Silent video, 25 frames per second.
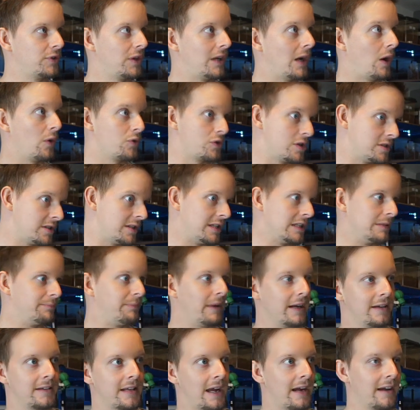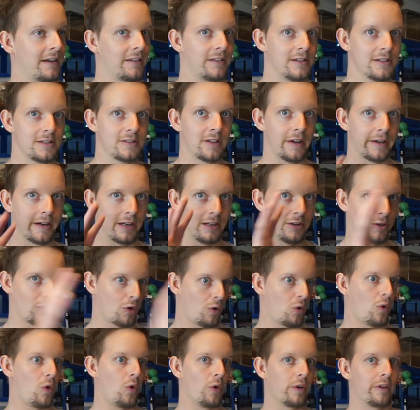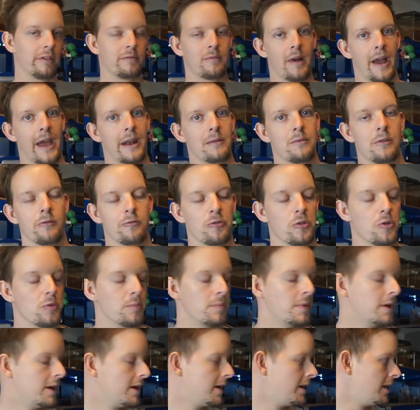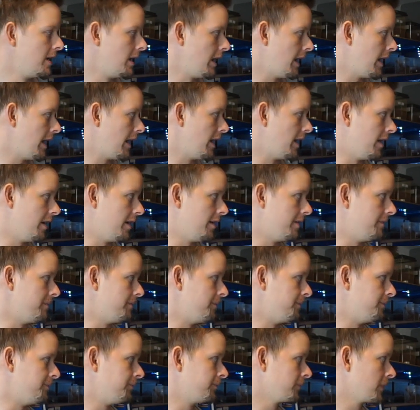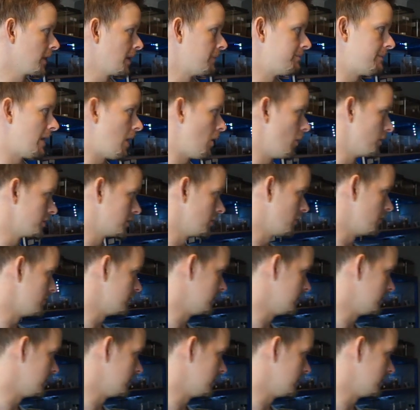now she's in this big tank that's like in the corner of my animal room. Bowser was